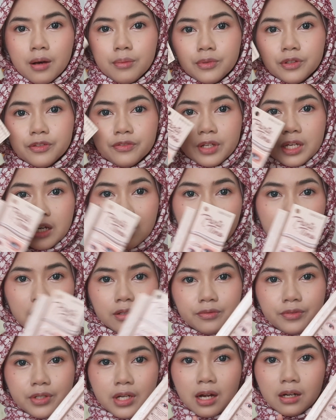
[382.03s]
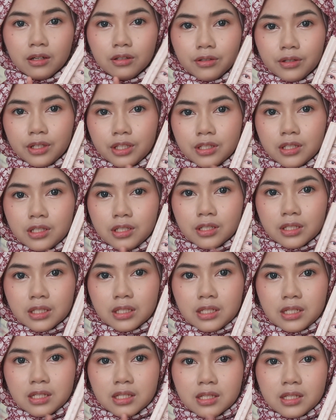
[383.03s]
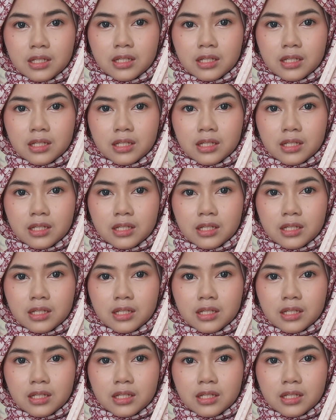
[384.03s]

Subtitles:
Moving on, we are going to use this.